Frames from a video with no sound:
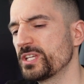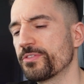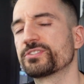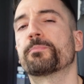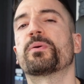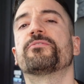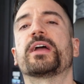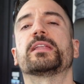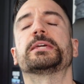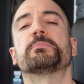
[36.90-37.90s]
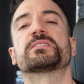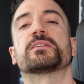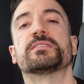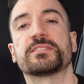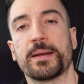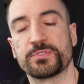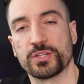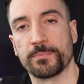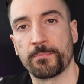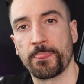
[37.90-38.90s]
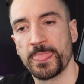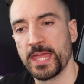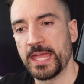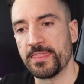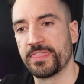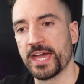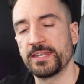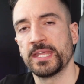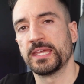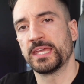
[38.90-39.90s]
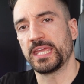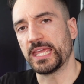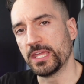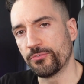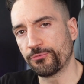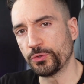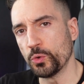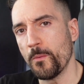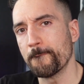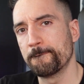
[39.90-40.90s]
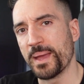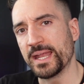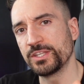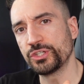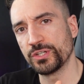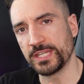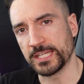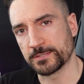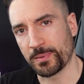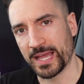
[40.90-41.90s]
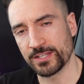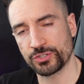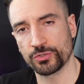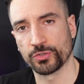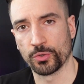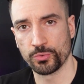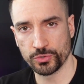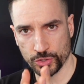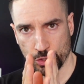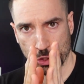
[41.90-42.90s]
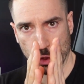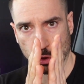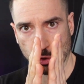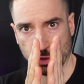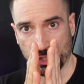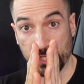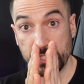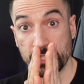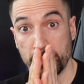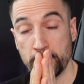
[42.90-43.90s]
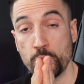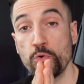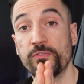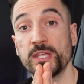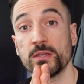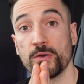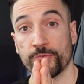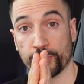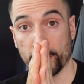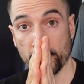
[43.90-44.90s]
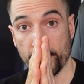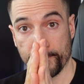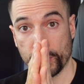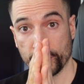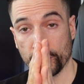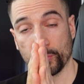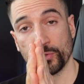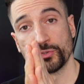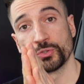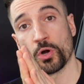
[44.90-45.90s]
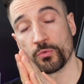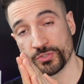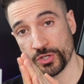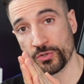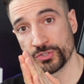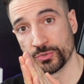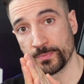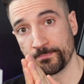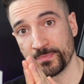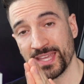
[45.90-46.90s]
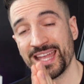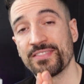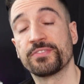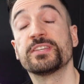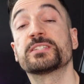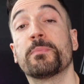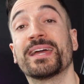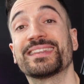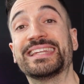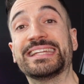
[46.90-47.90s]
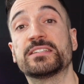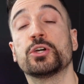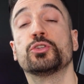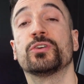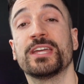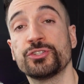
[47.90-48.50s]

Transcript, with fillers: see, there's a prevailing misconception that if you bend your knees past your toes, your shins moving from vertical to horizontal, that this might lead to